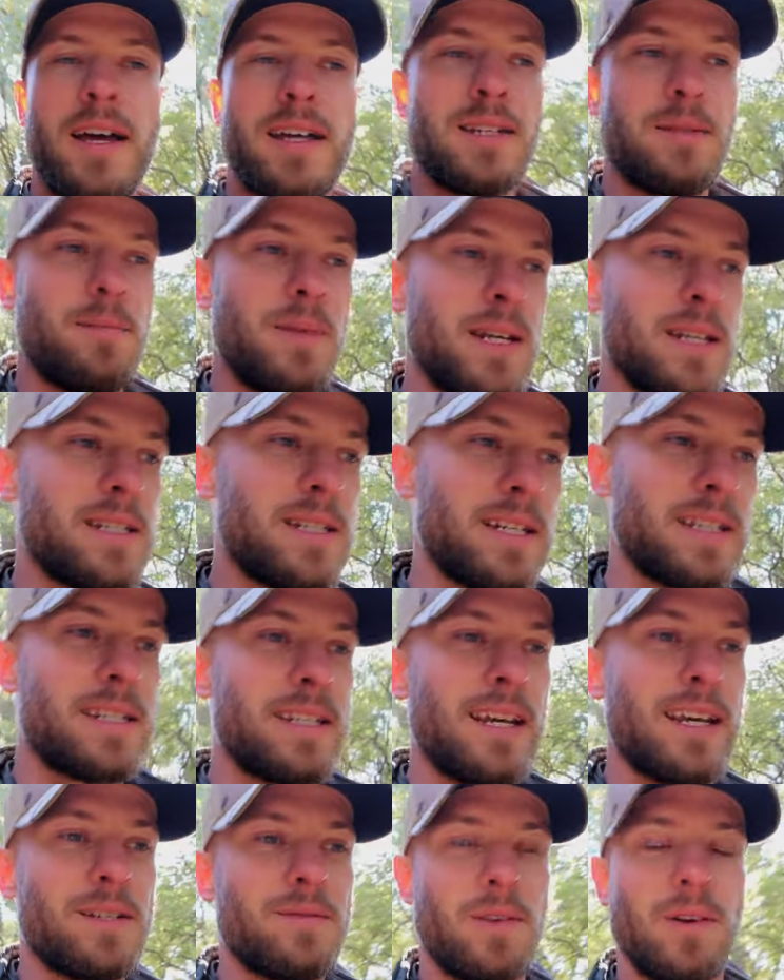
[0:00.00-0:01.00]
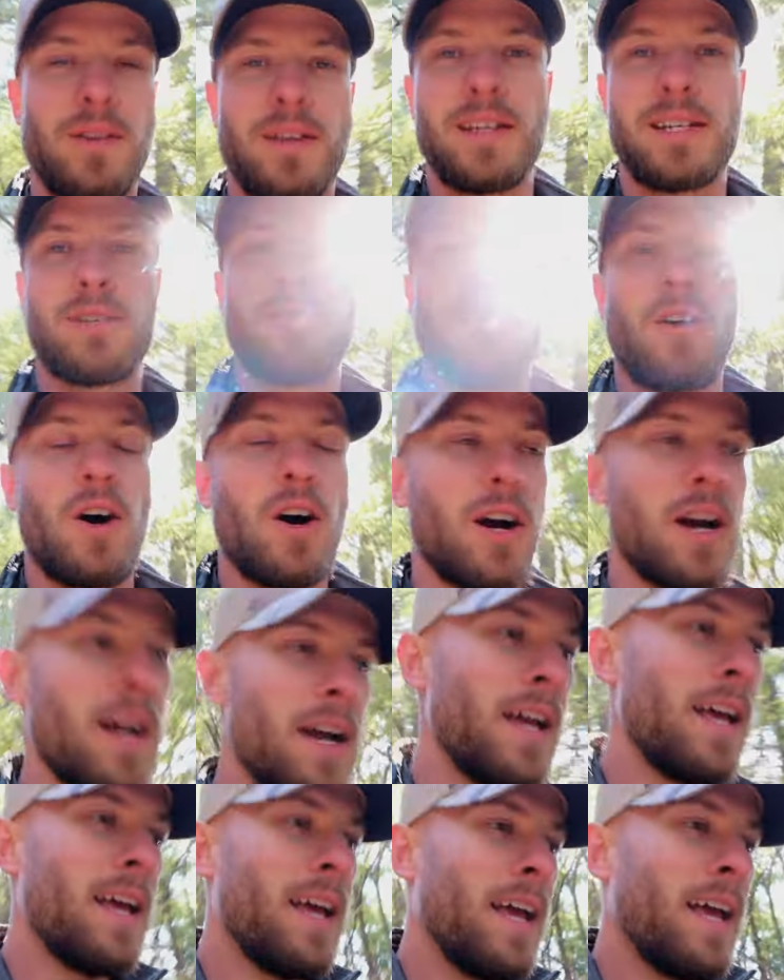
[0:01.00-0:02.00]
has been successful thus far
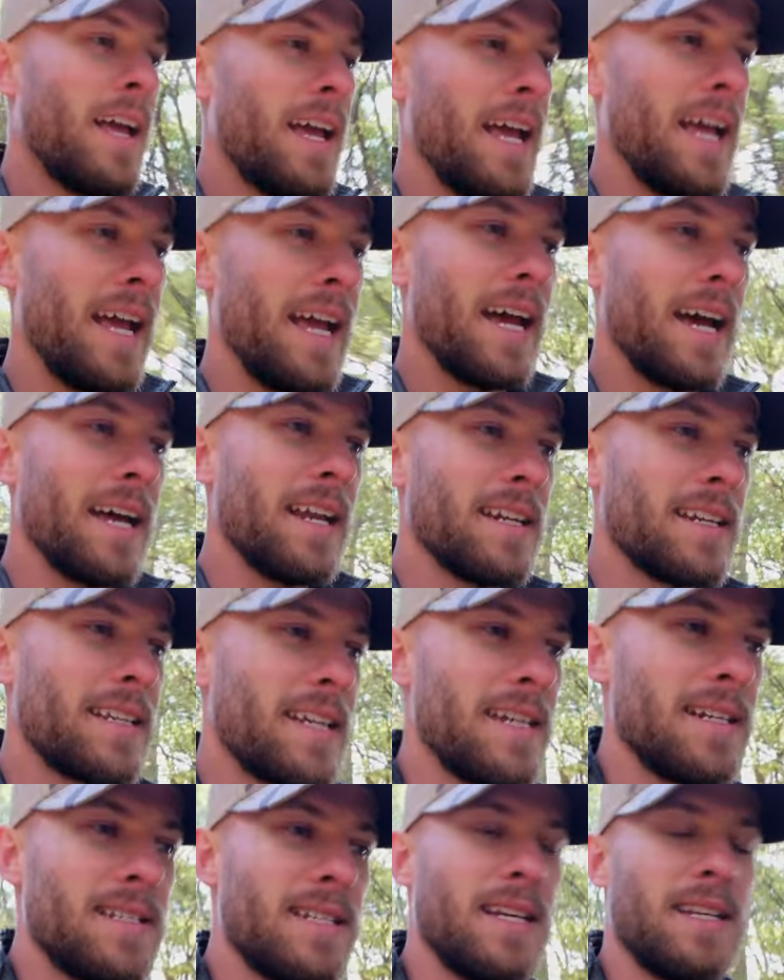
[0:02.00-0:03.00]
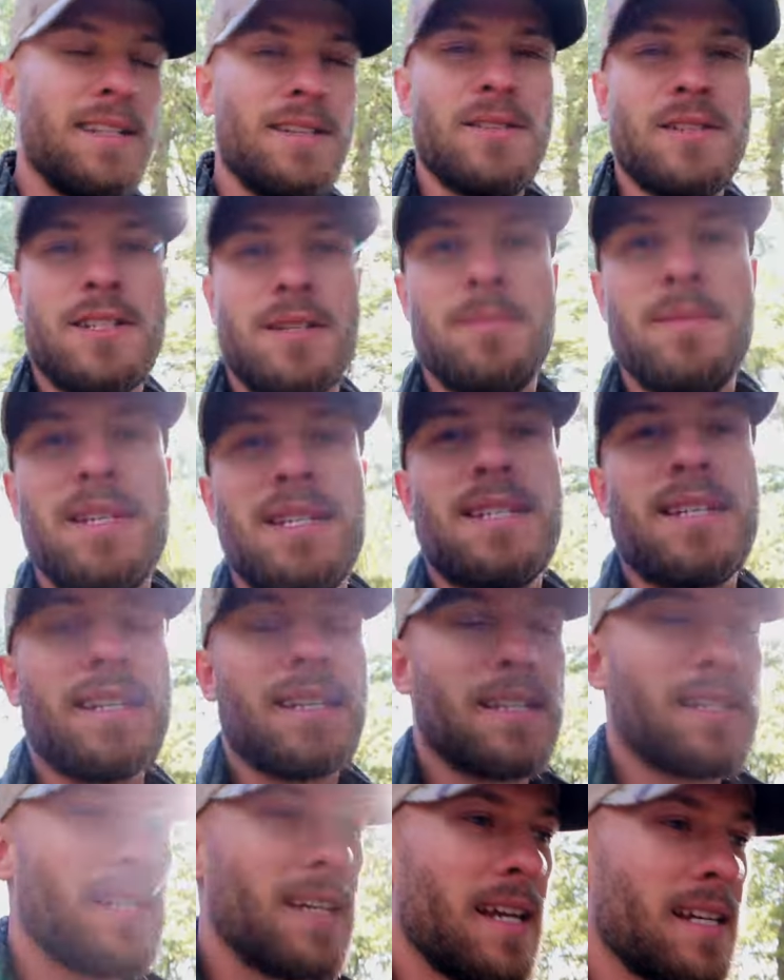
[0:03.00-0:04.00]
and continues to be
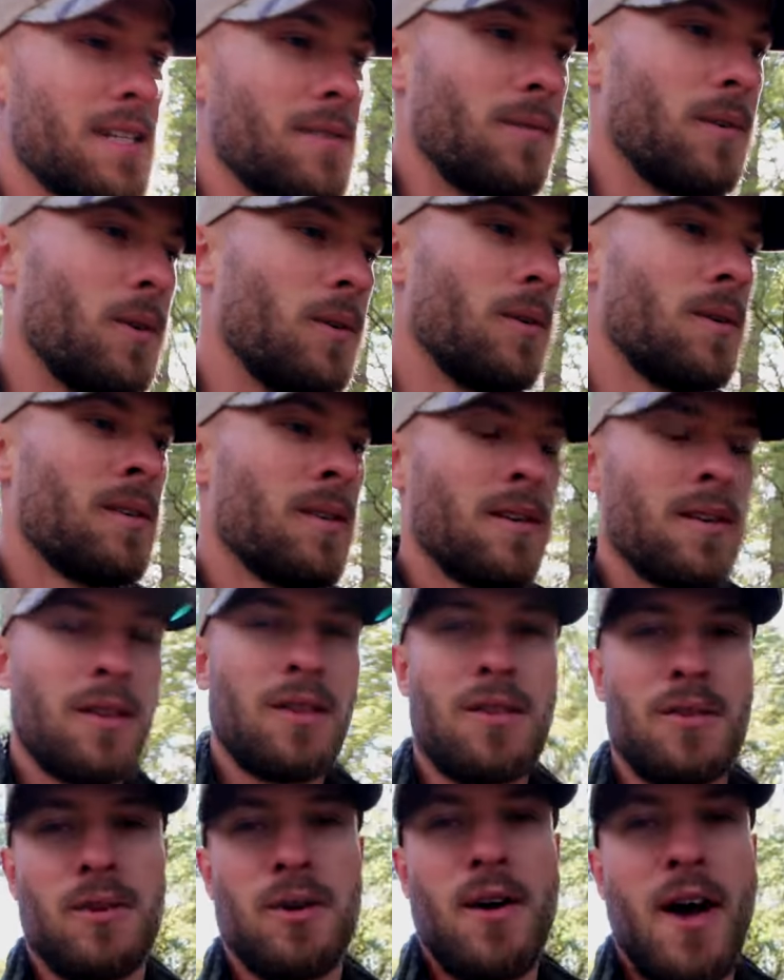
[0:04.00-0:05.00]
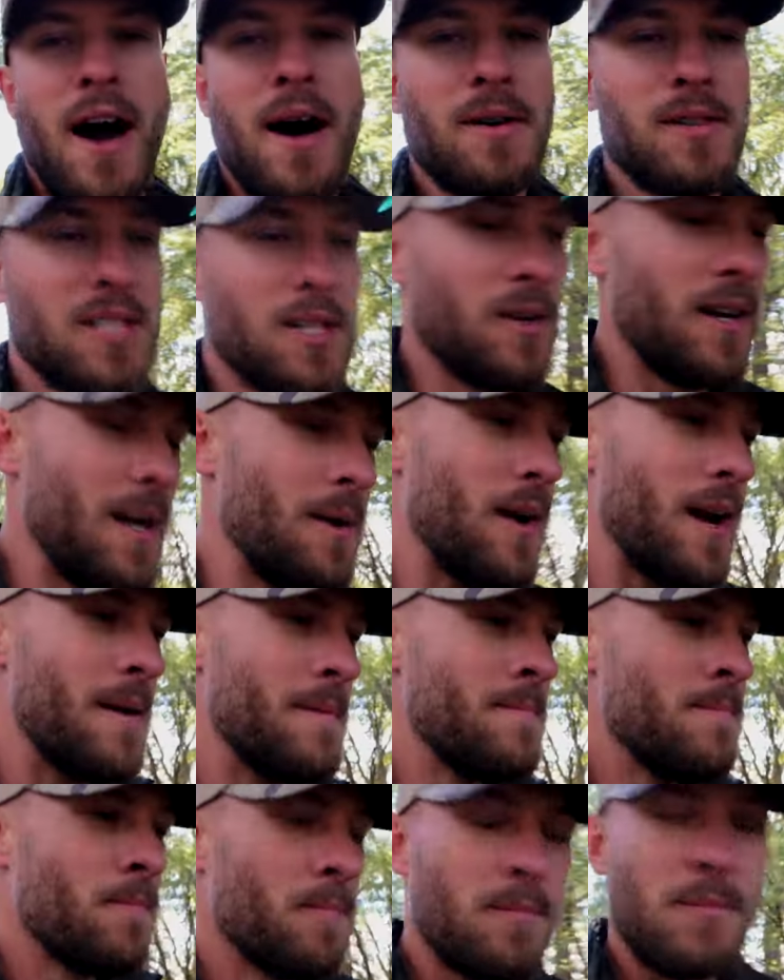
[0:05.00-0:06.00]
successful throughout. So anyway,
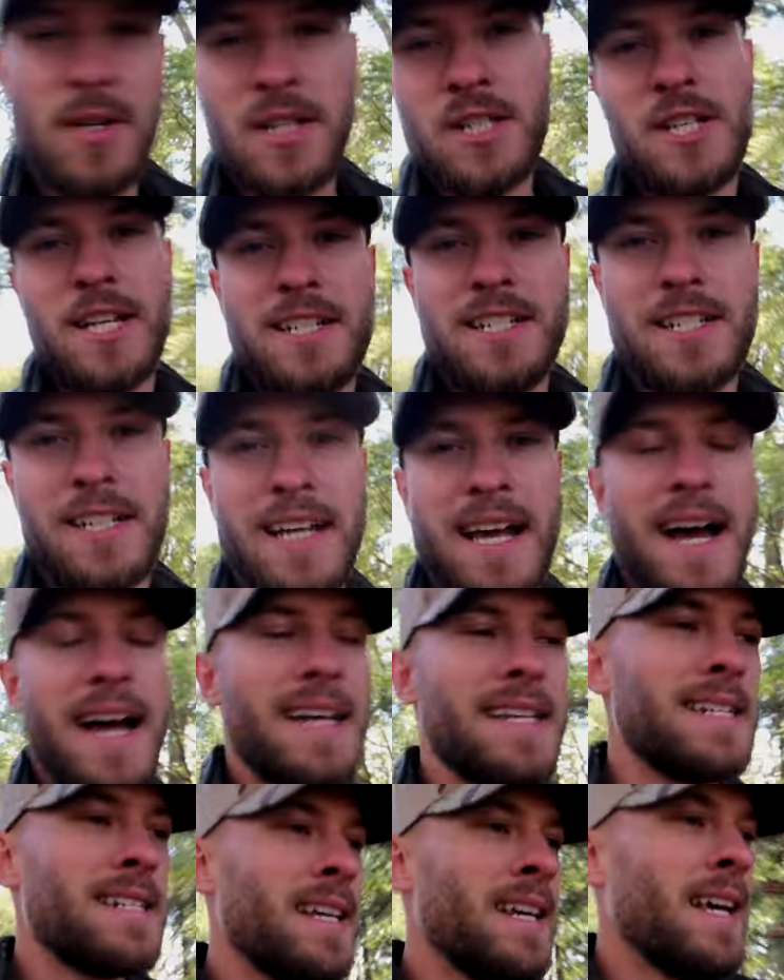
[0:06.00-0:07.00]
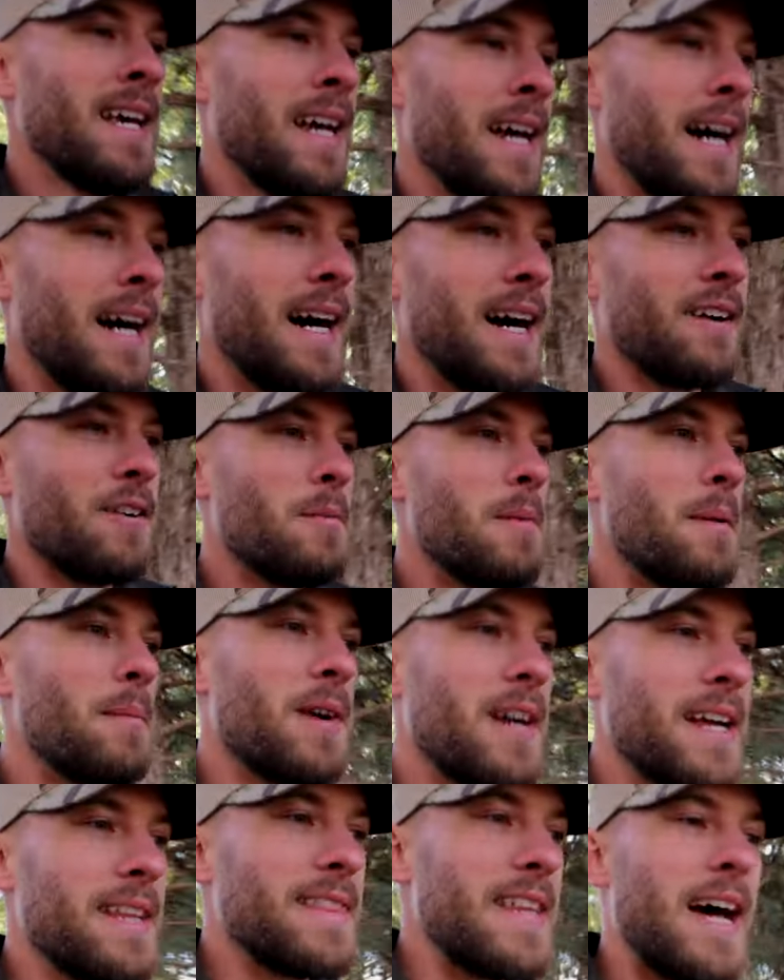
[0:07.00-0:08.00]
appreciate you guys. Uh, remember
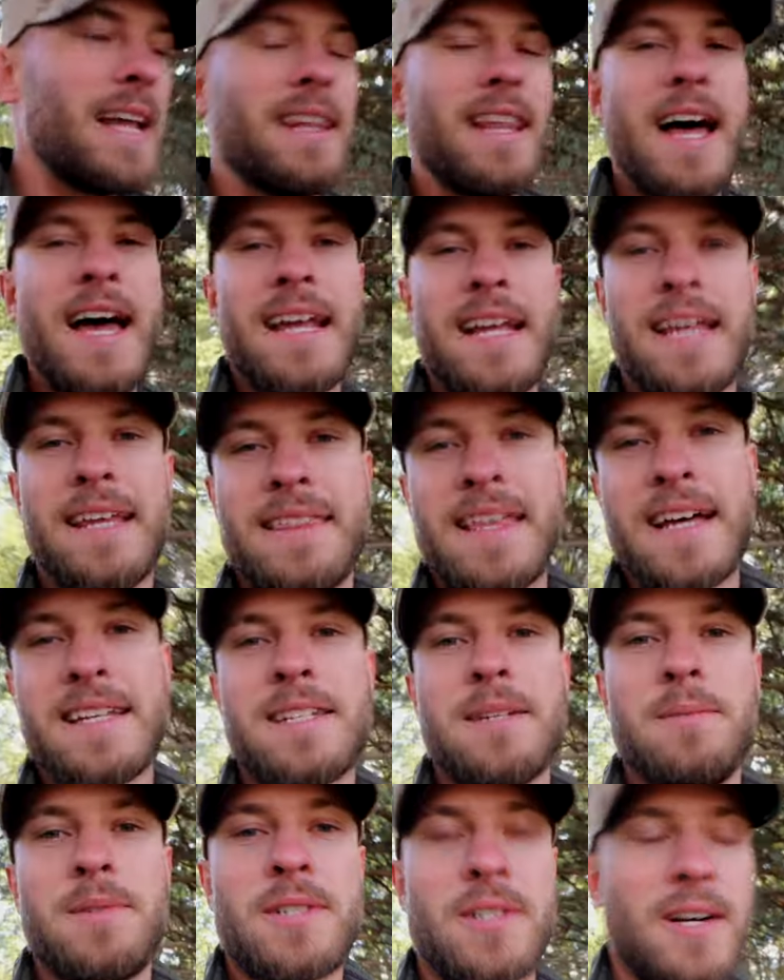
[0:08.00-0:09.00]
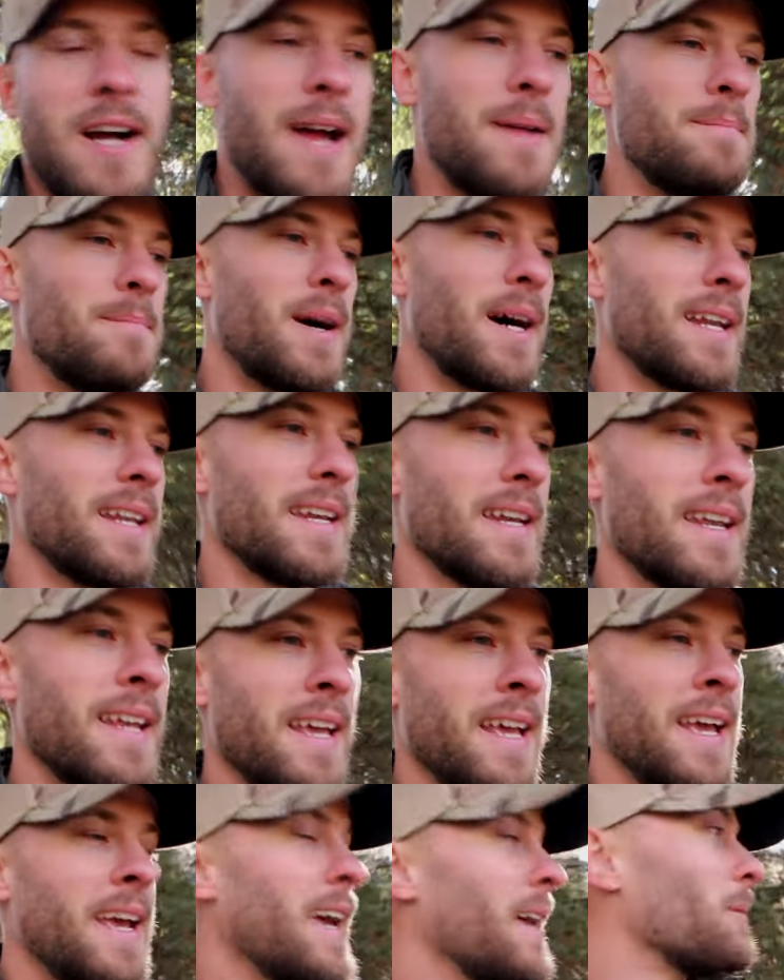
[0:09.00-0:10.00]
to hit that like, hit that subscribe button.
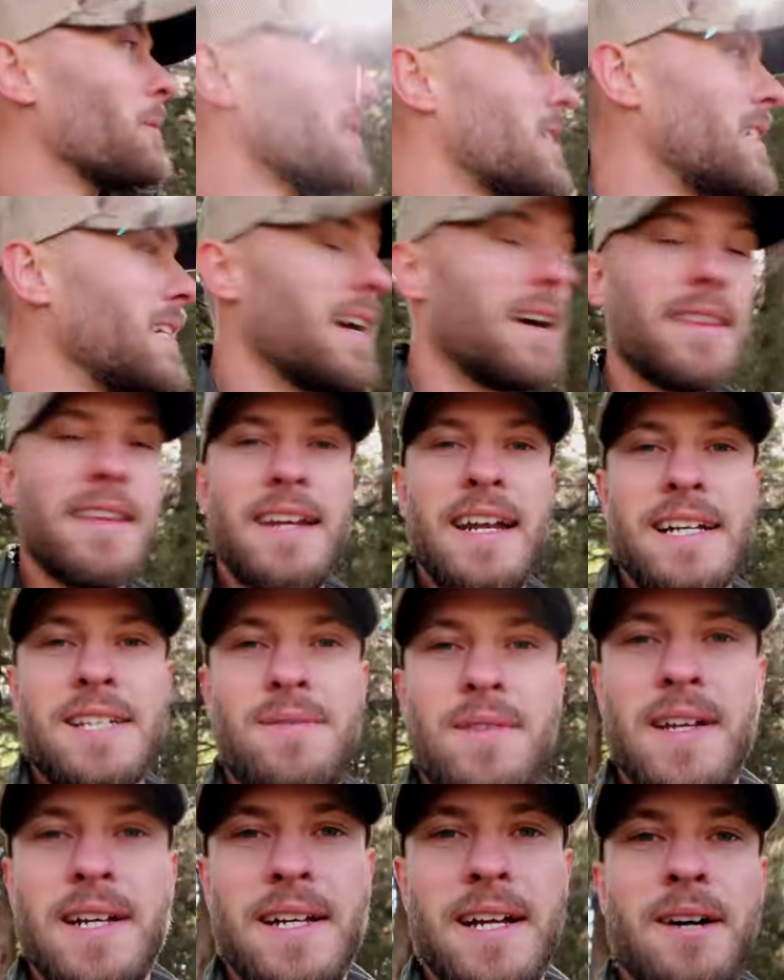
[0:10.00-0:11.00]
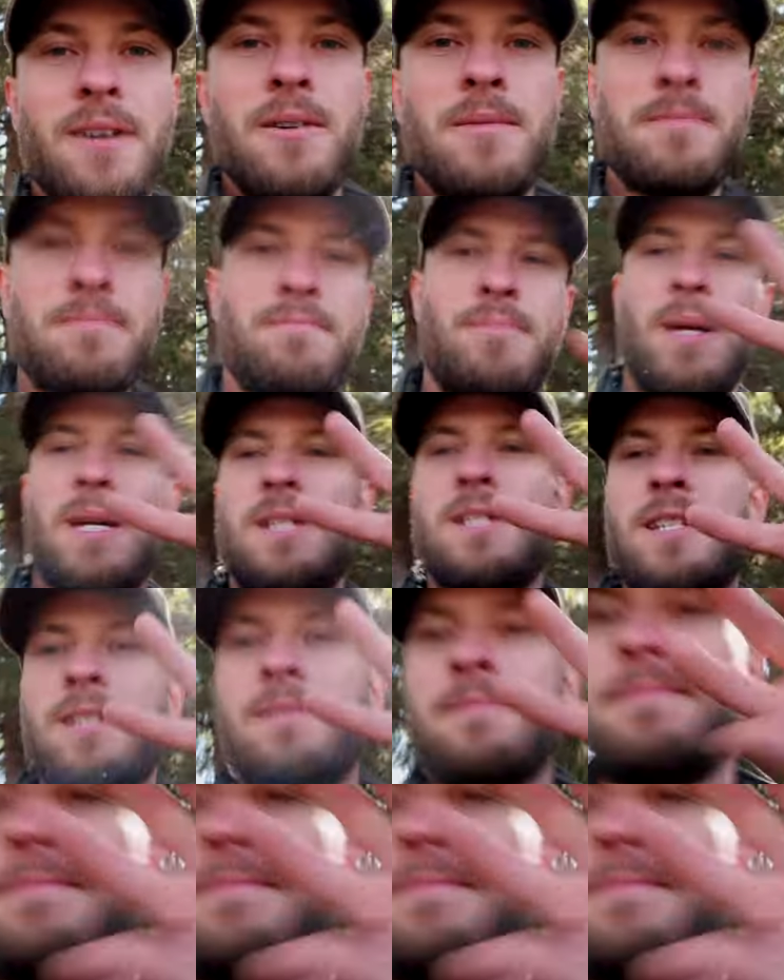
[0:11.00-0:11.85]
We'll see you on the next video. Peace.